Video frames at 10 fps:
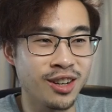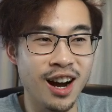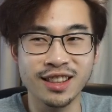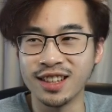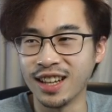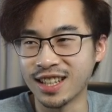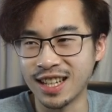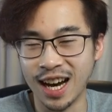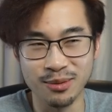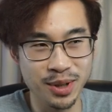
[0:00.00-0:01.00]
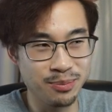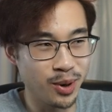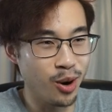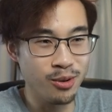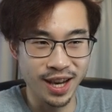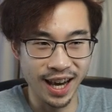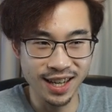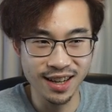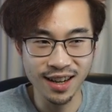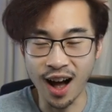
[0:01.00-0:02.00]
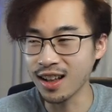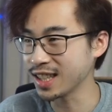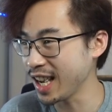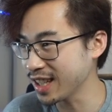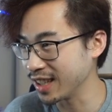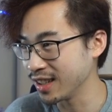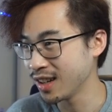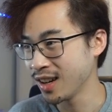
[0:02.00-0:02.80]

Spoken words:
Not the assignment, but okay. I'll take it.